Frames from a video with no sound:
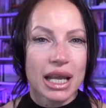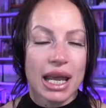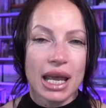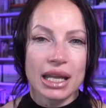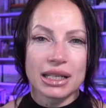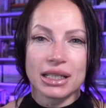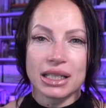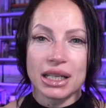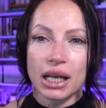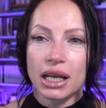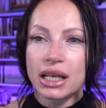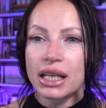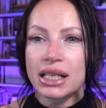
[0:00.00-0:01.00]
and the
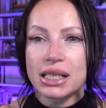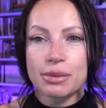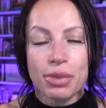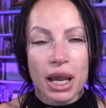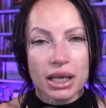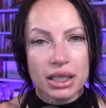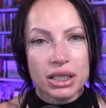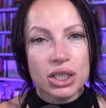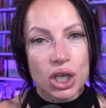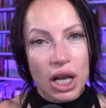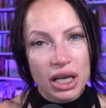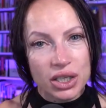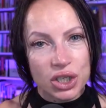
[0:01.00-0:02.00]
unexpected
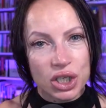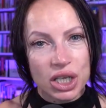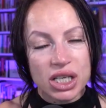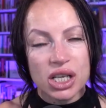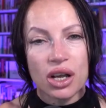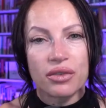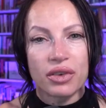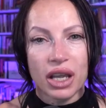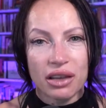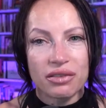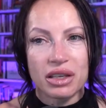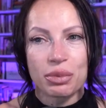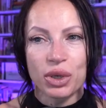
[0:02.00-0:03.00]
challenges of
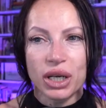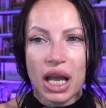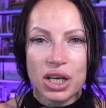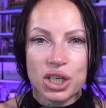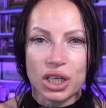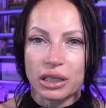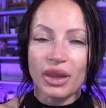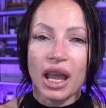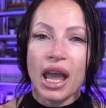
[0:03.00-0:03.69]
AV production.